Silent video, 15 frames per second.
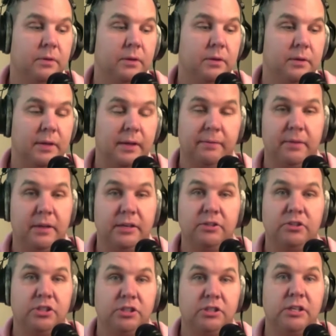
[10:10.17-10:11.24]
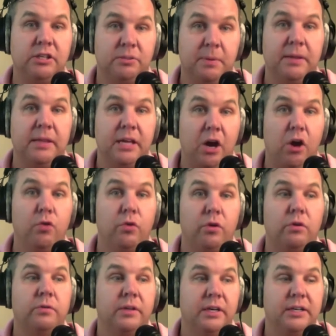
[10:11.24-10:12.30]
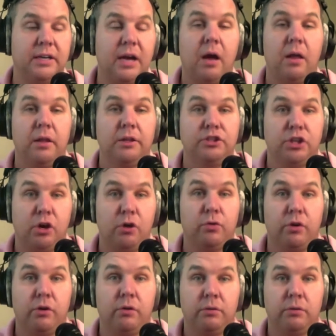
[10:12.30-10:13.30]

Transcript: He's been the owner, the acknowledged owner.